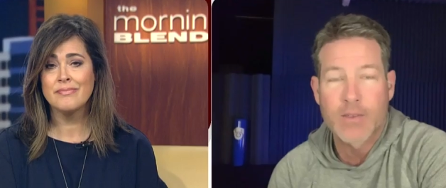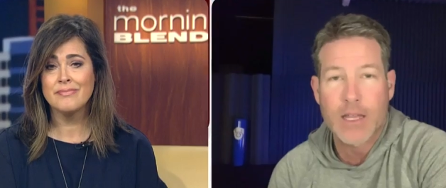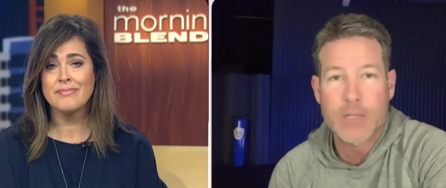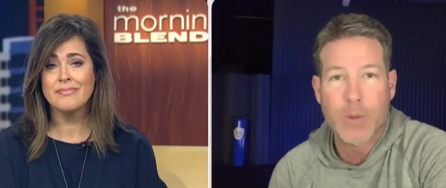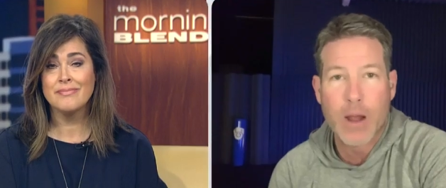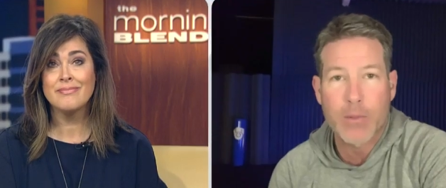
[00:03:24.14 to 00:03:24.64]

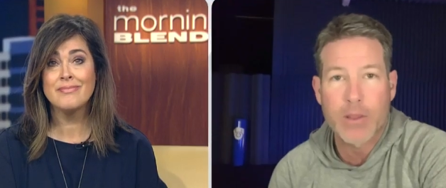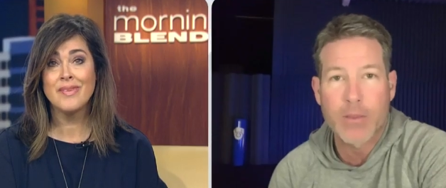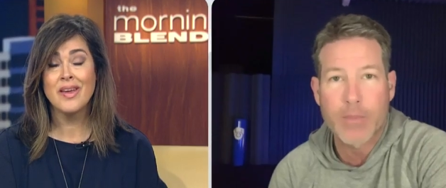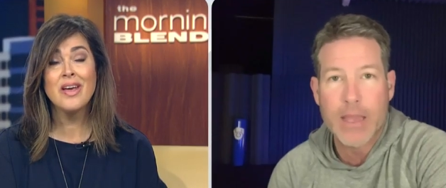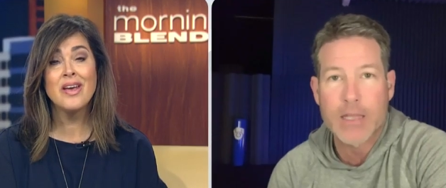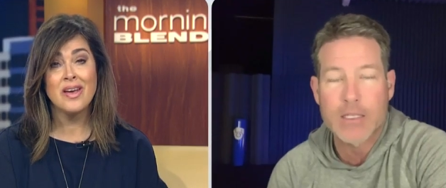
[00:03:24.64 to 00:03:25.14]
Speaker 1: that's probably the
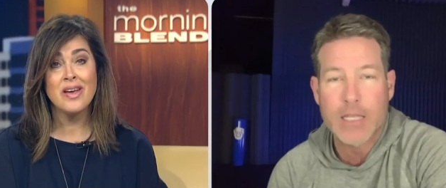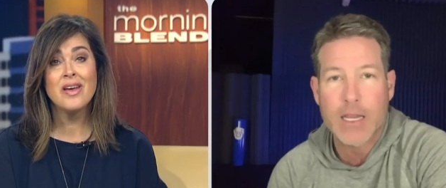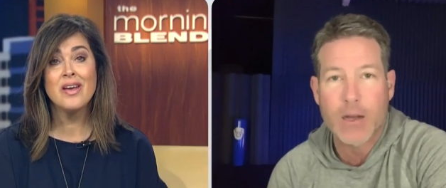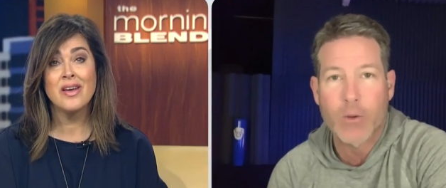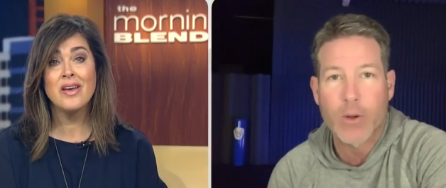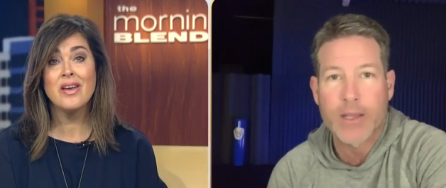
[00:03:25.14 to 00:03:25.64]
main
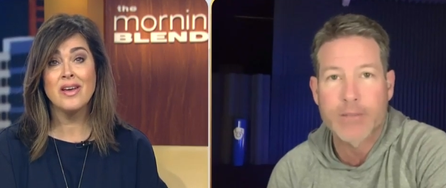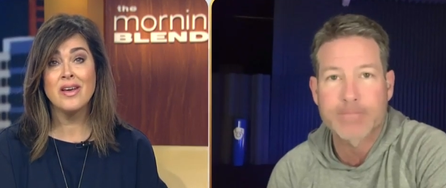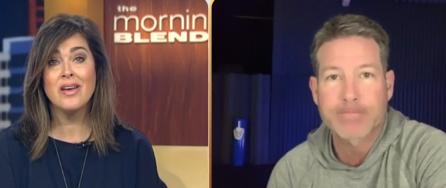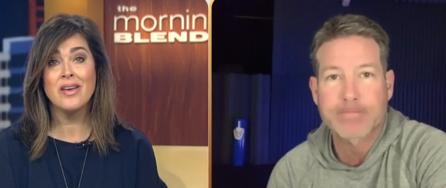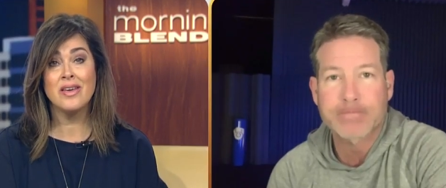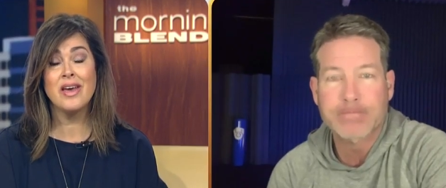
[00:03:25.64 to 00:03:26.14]
takeaway.
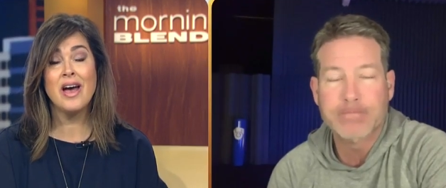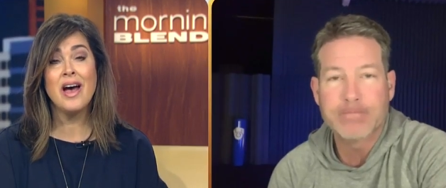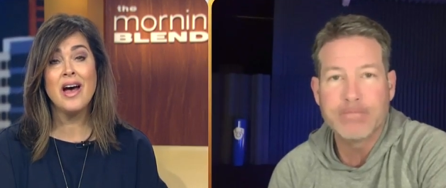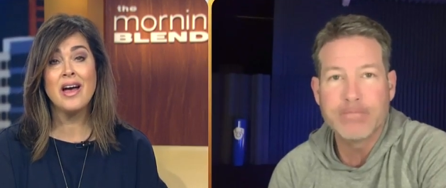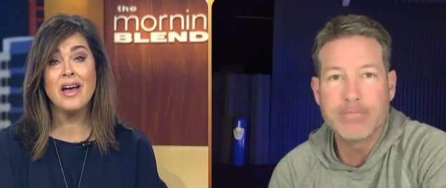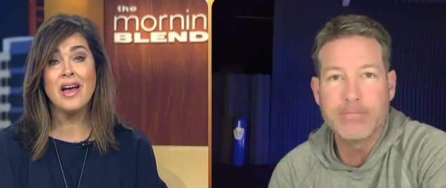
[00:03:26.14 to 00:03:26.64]

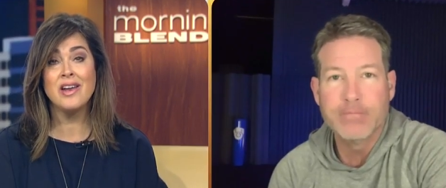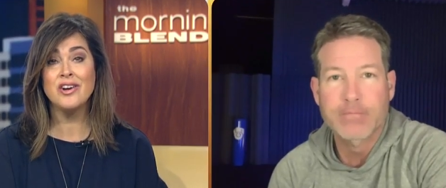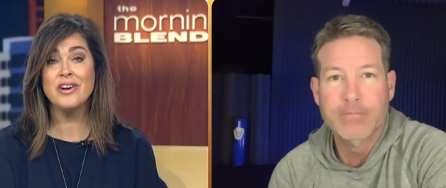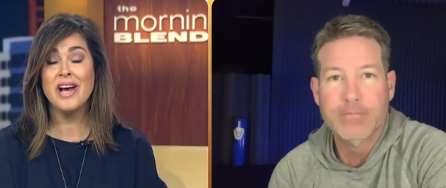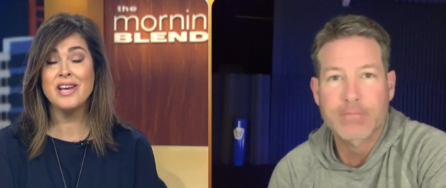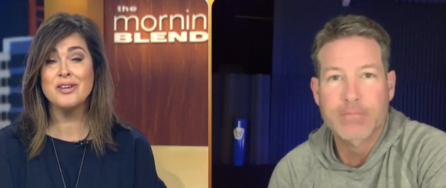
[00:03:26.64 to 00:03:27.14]
Speaker 2: Yeah, and you're
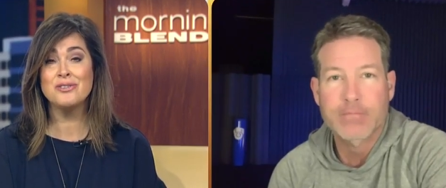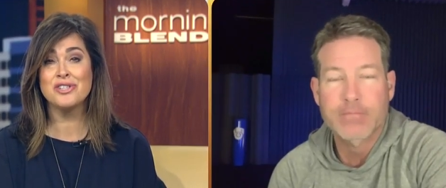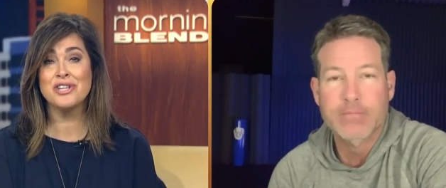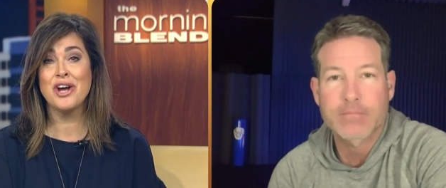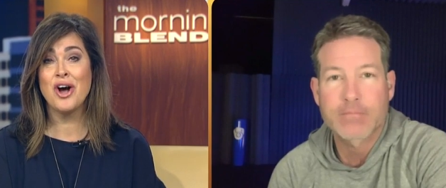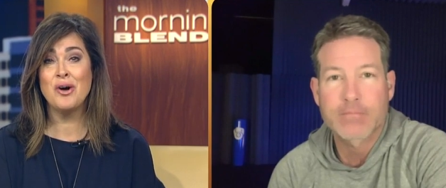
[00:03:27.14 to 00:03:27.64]
not
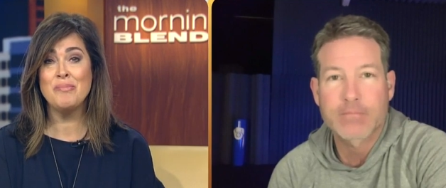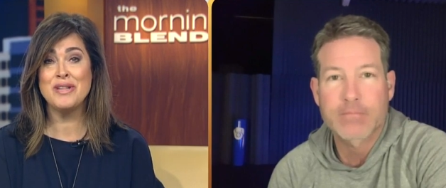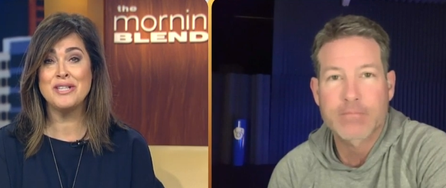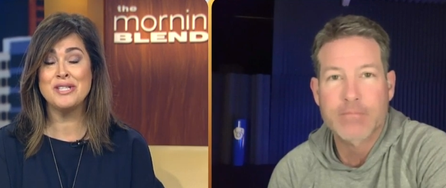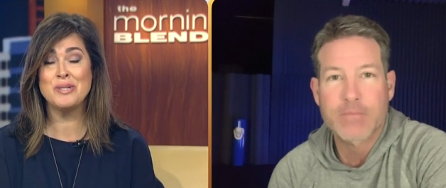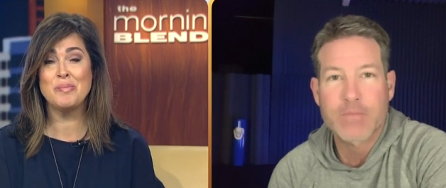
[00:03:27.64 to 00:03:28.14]
usually home in
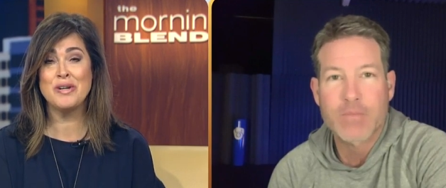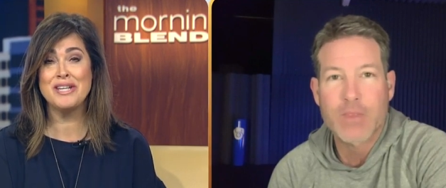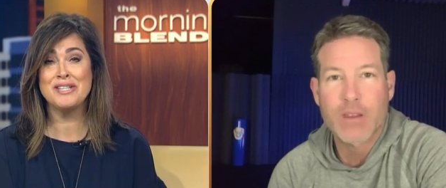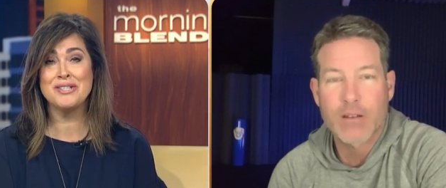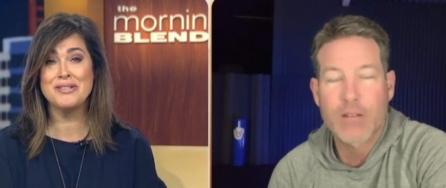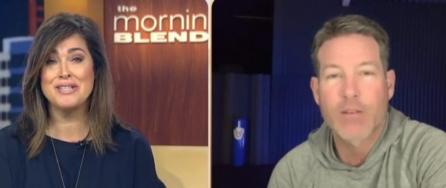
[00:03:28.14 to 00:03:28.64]
the spring,
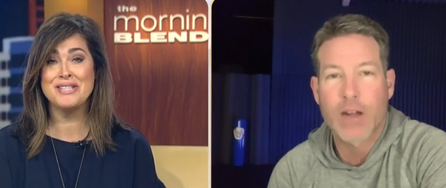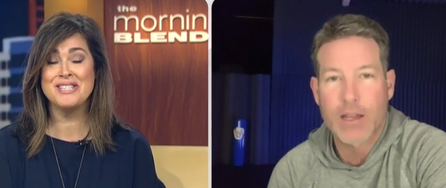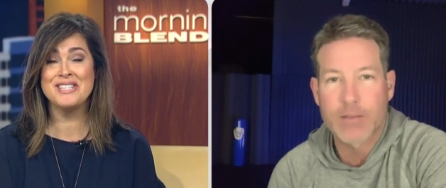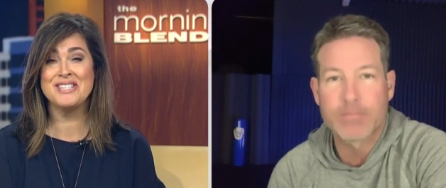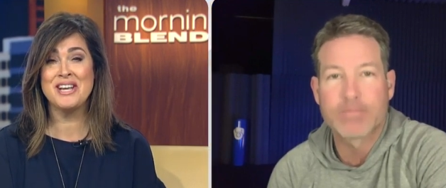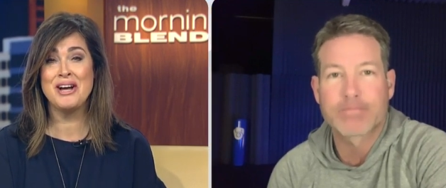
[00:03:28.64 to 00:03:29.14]
so this
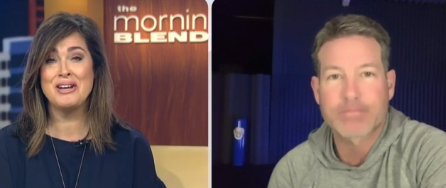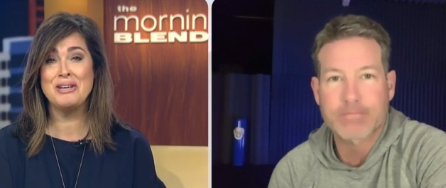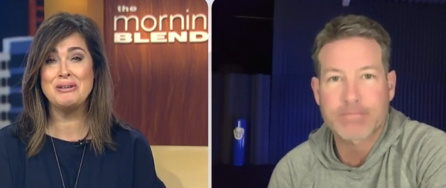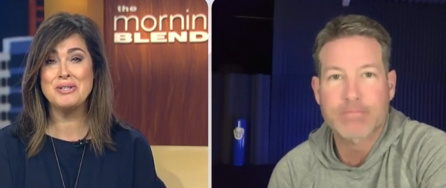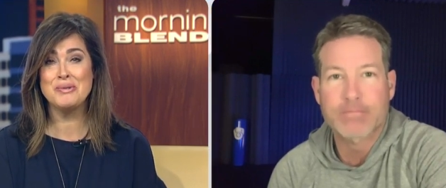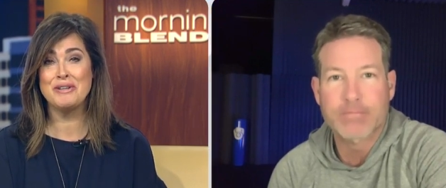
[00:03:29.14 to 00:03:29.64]
right. is
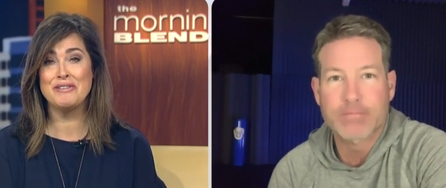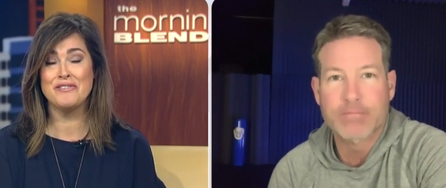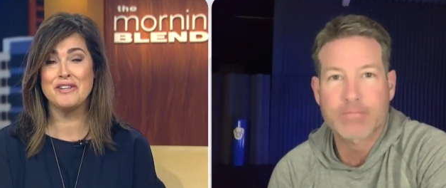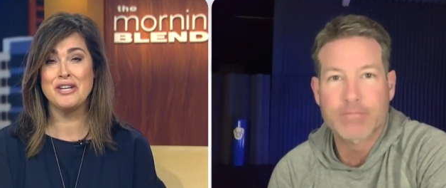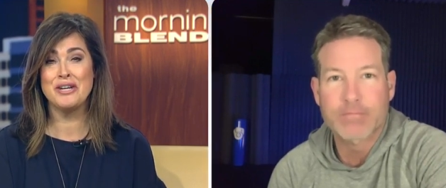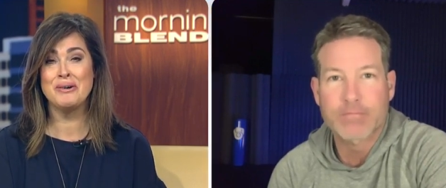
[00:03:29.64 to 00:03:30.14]
unusual for
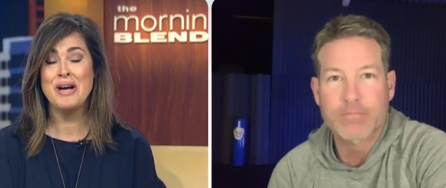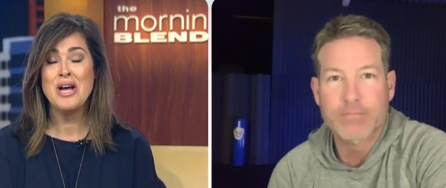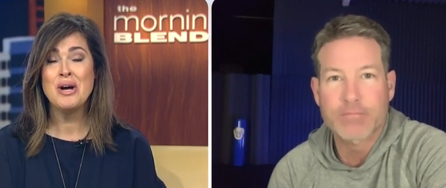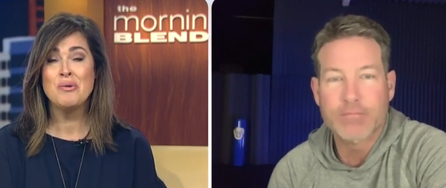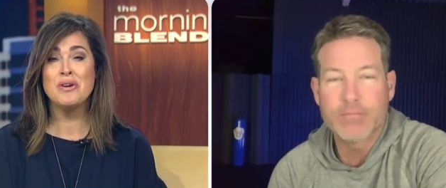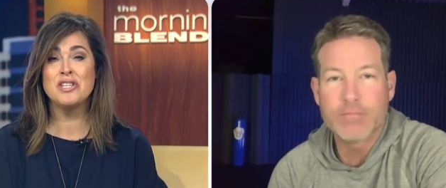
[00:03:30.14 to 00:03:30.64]
you.
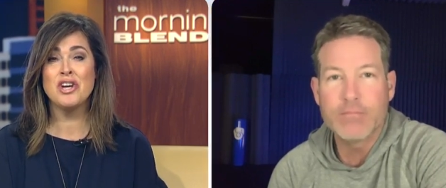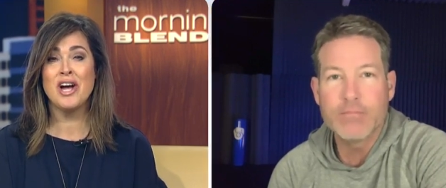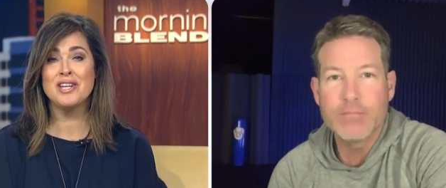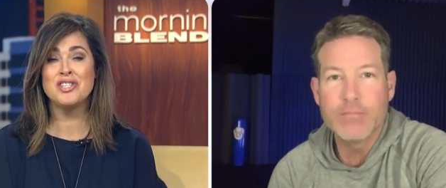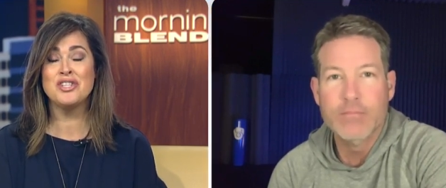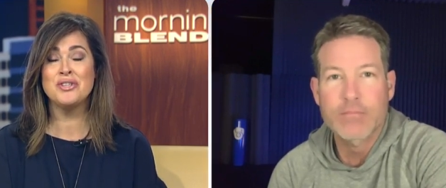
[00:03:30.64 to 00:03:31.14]
We
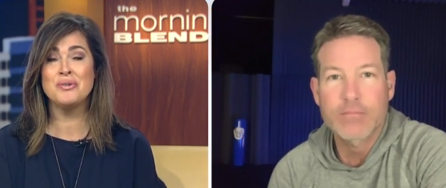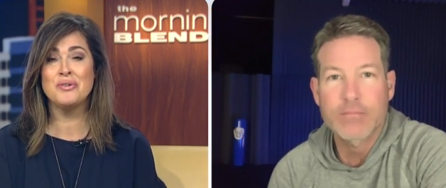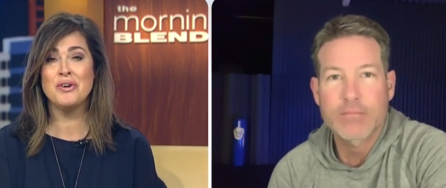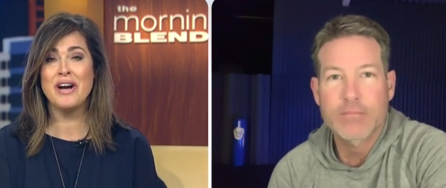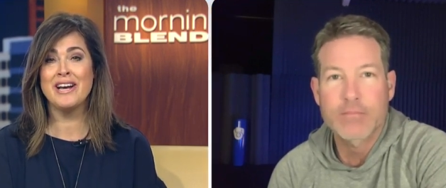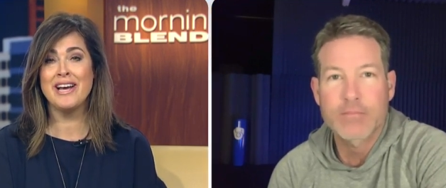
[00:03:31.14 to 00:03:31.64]
talked to Craig